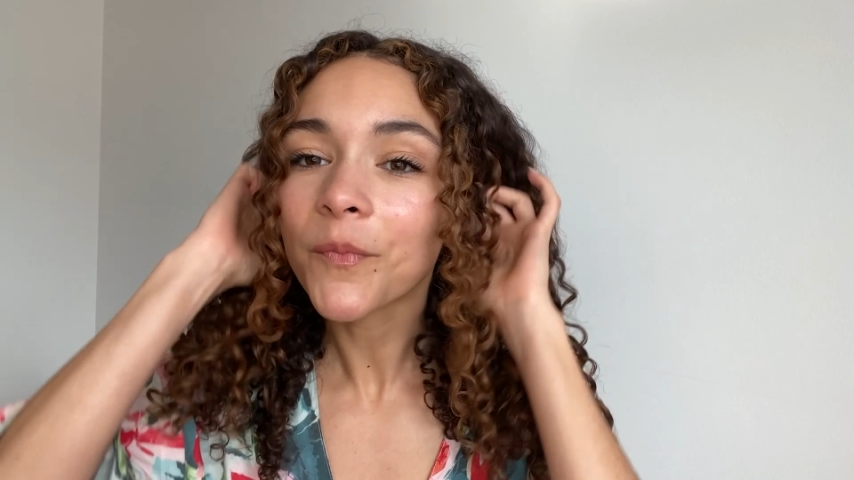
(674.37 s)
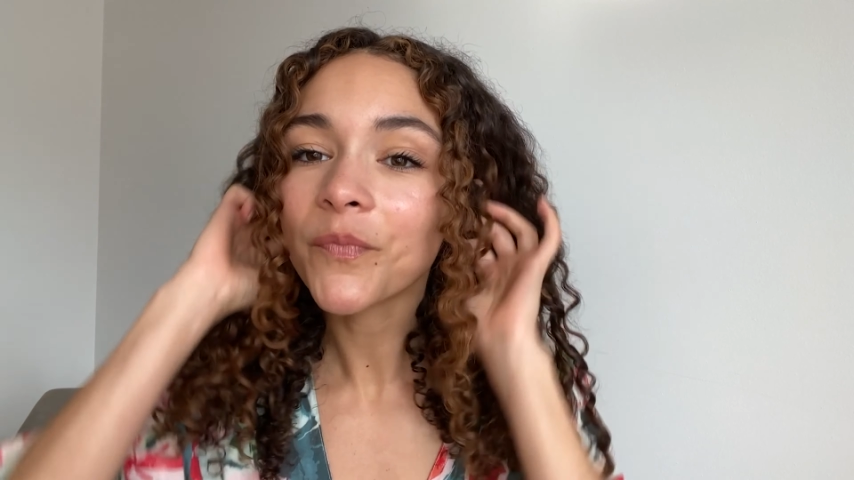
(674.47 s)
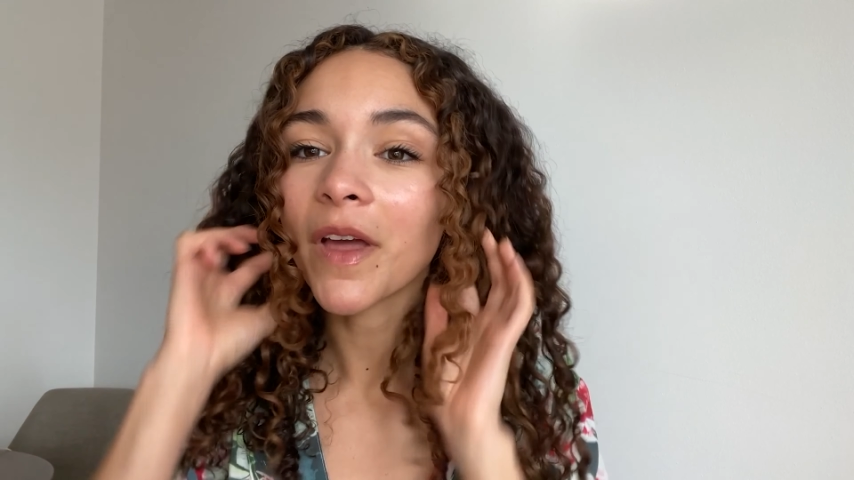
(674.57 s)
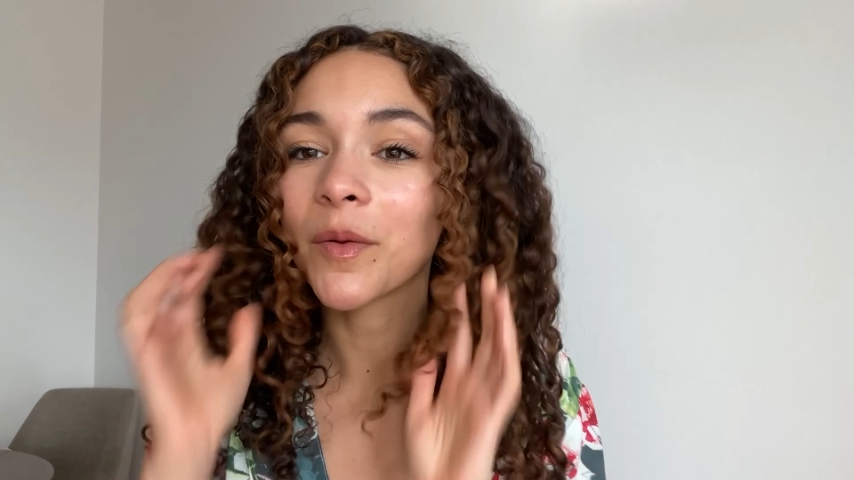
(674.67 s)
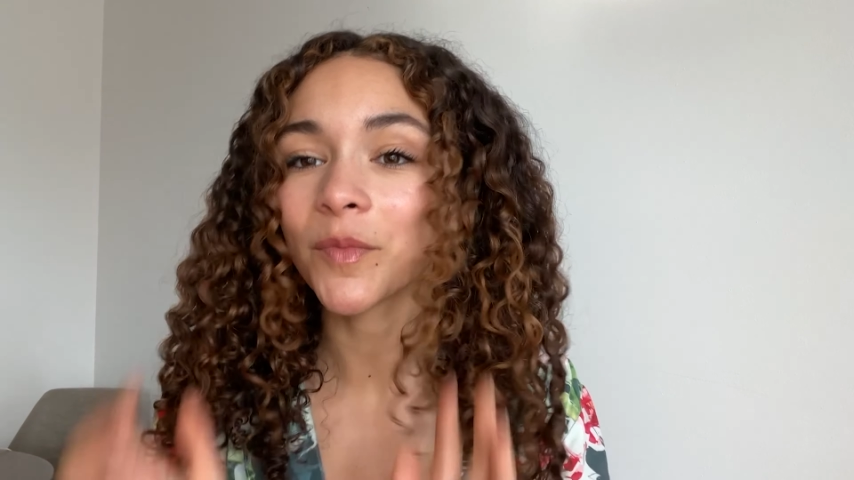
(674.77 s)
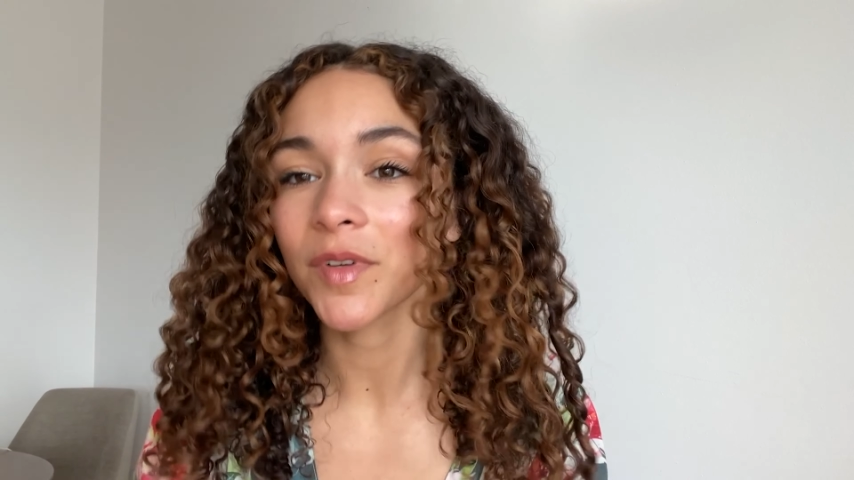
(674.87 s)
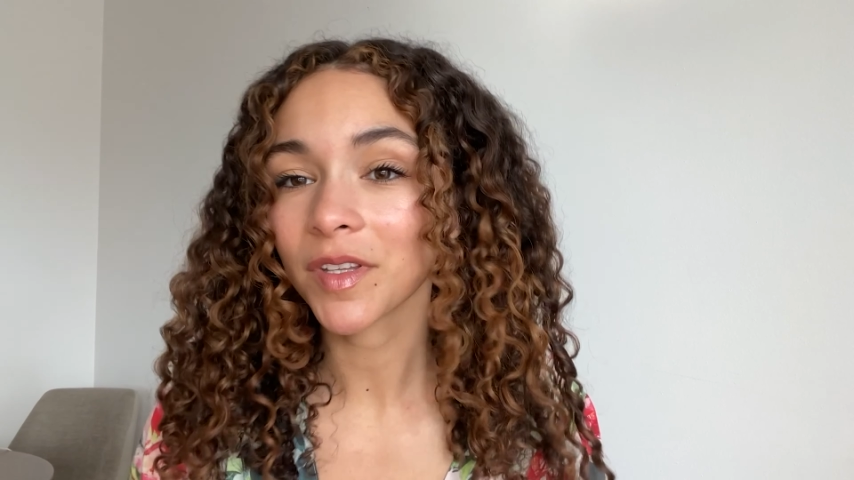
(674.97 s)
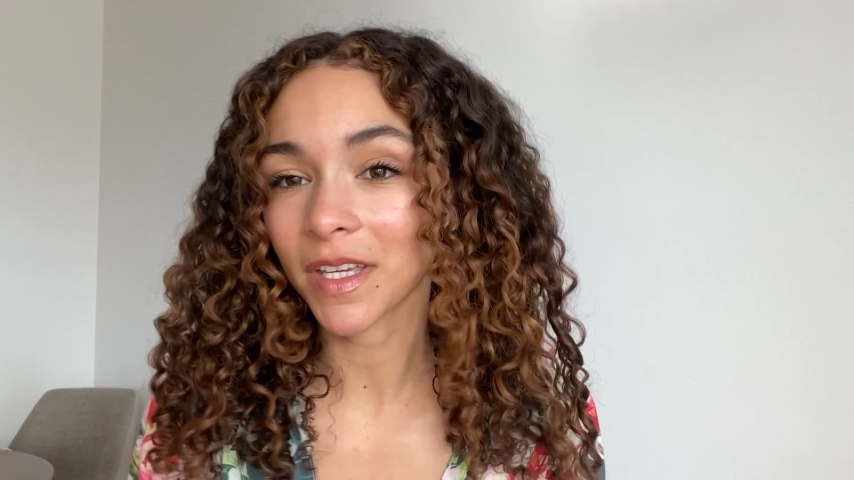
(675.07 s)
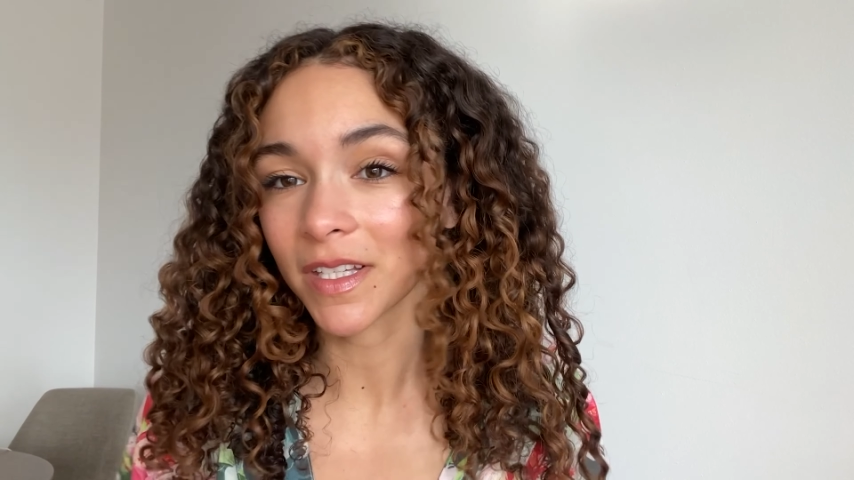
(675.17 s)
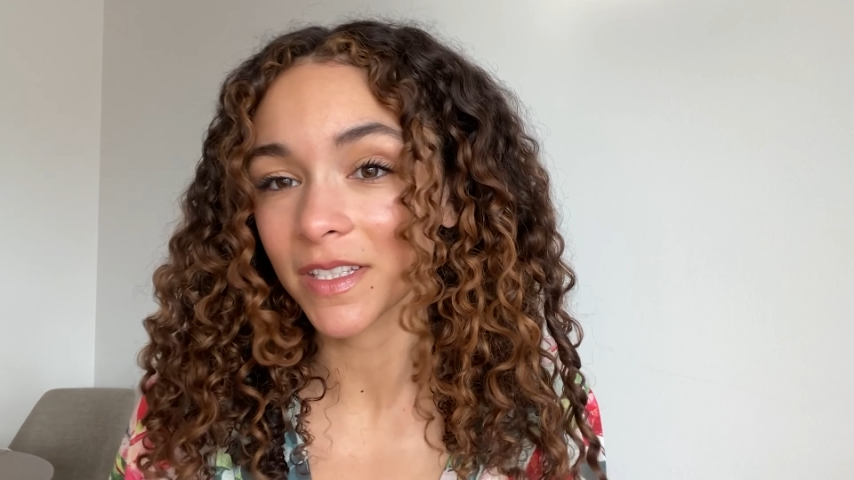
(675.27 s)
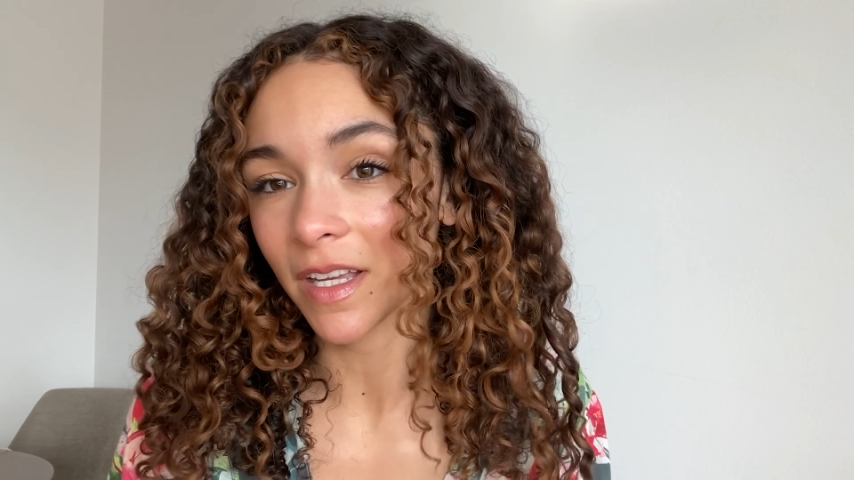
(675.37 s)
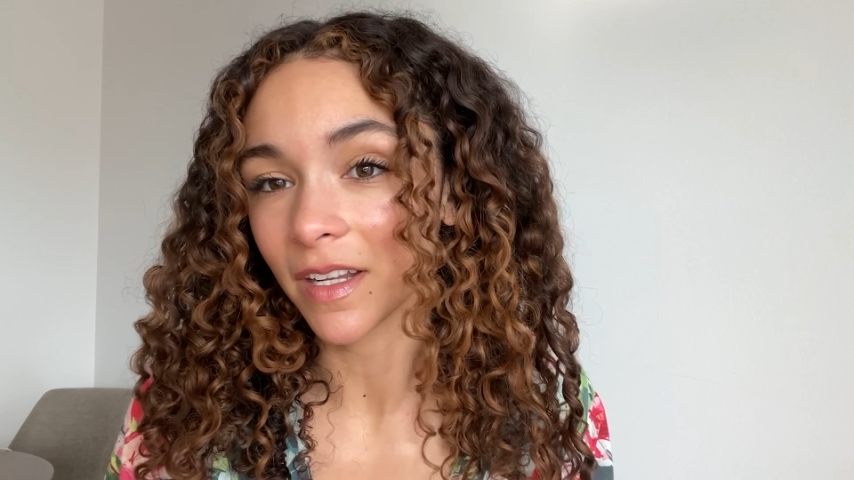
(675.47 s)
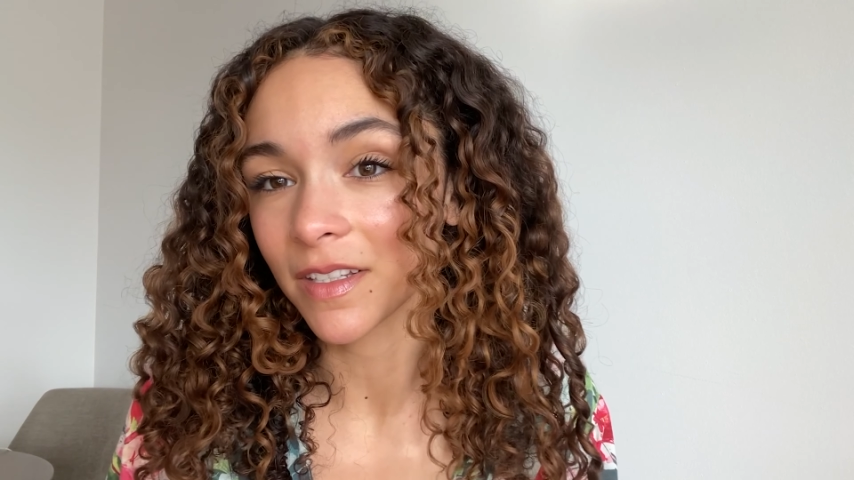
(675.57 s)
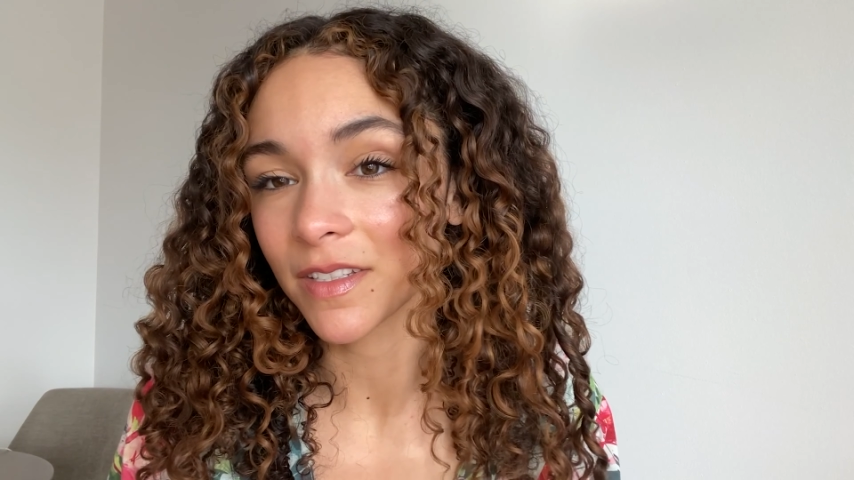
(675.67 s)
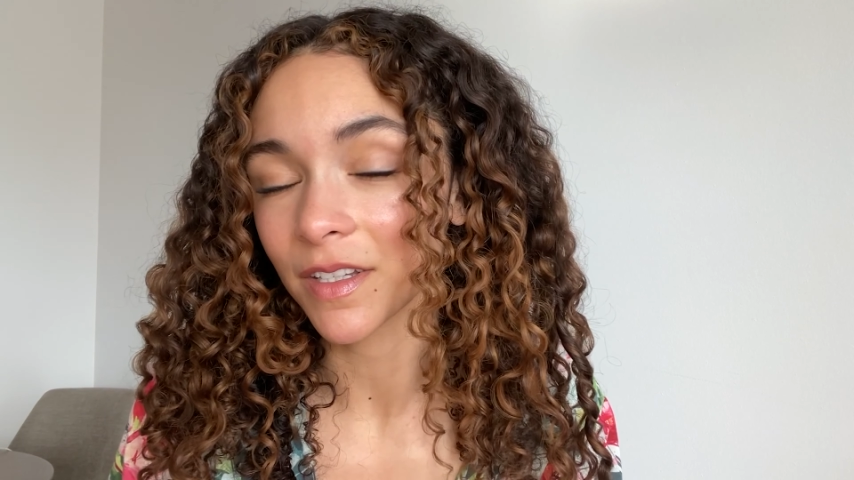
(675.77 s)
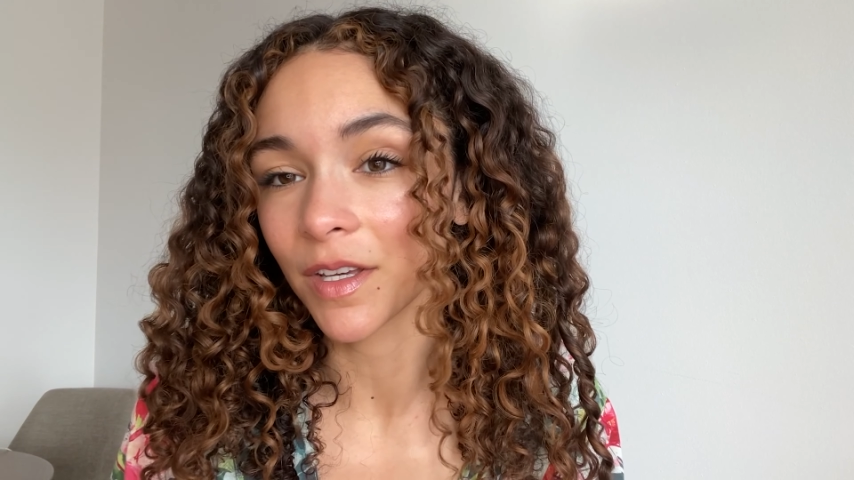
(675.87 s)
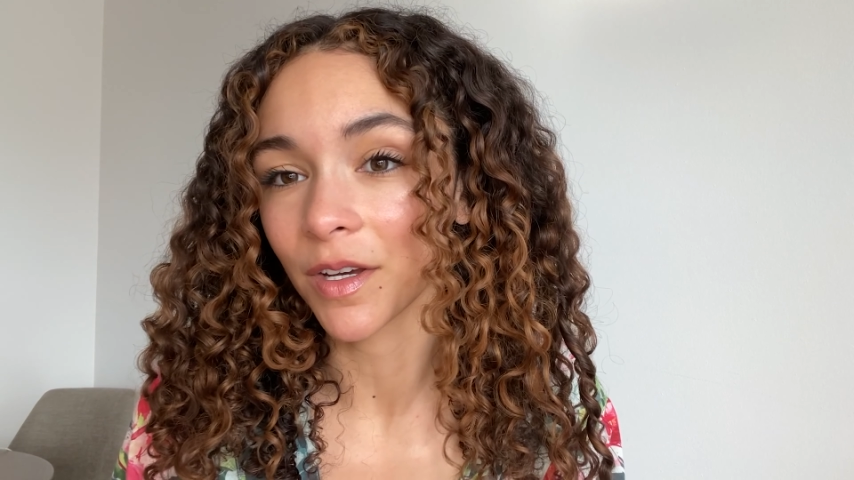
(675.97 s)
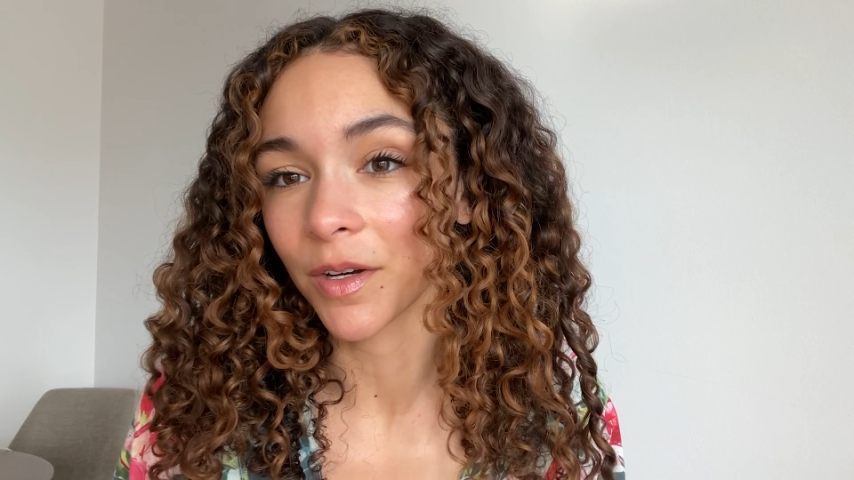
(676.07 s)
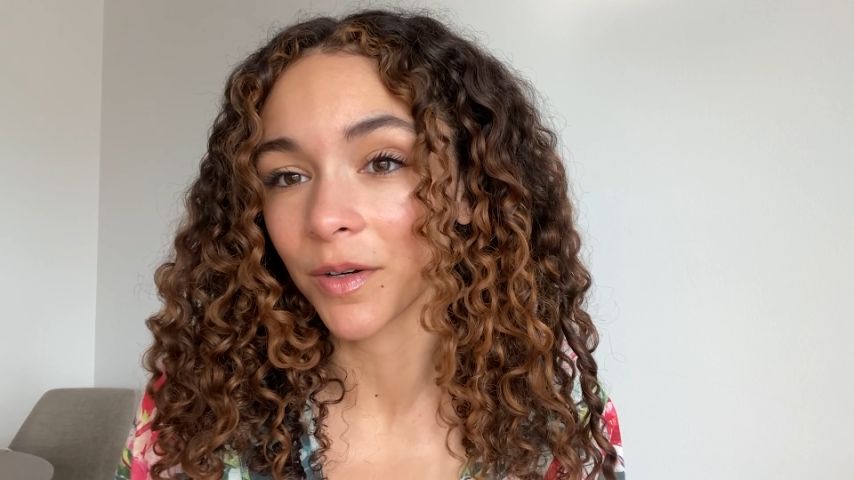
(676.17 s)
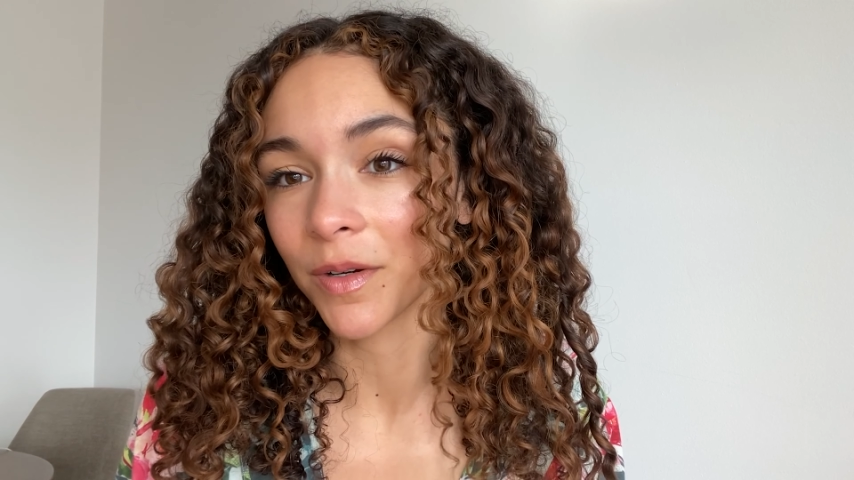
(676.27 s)
I'm really excited to
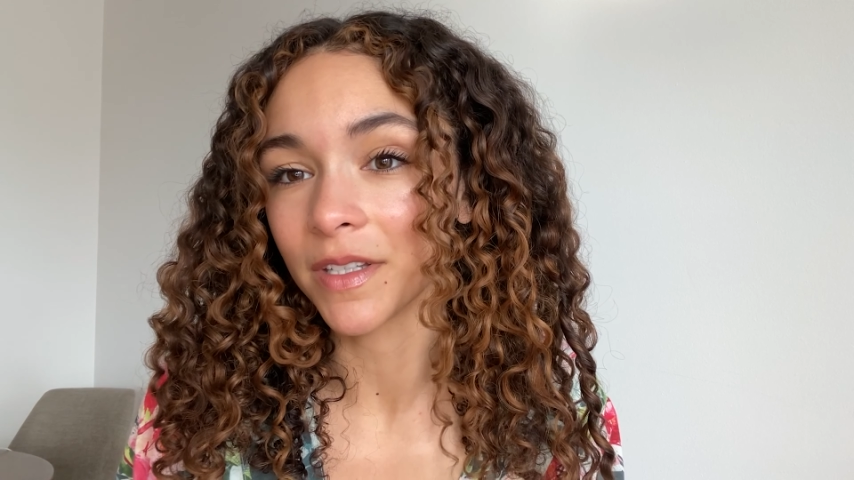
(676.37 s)
go